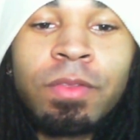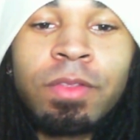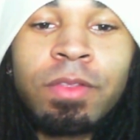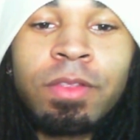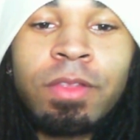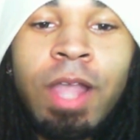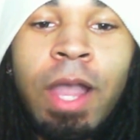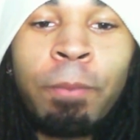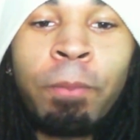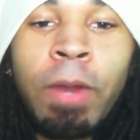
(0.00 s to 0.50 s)

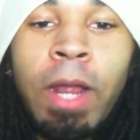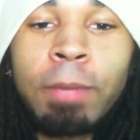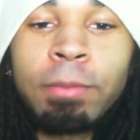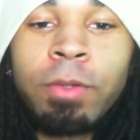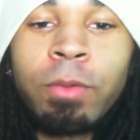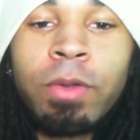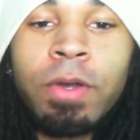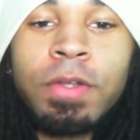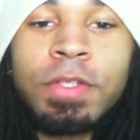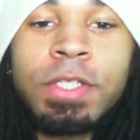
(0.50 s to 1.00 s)
I
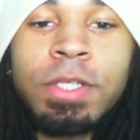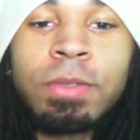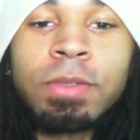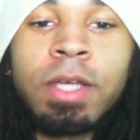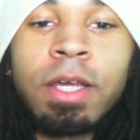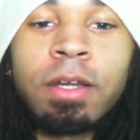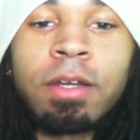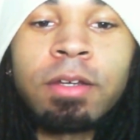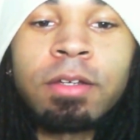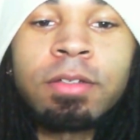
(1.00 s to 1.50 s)
probably will too
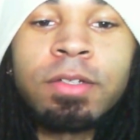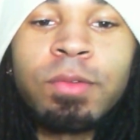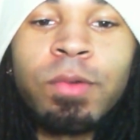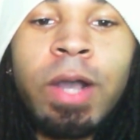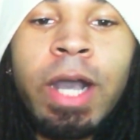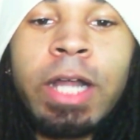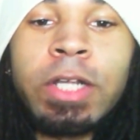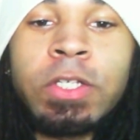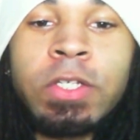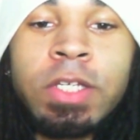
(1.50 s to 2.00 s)
later.
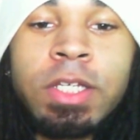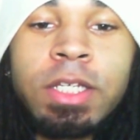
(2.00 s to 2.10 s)
Watch.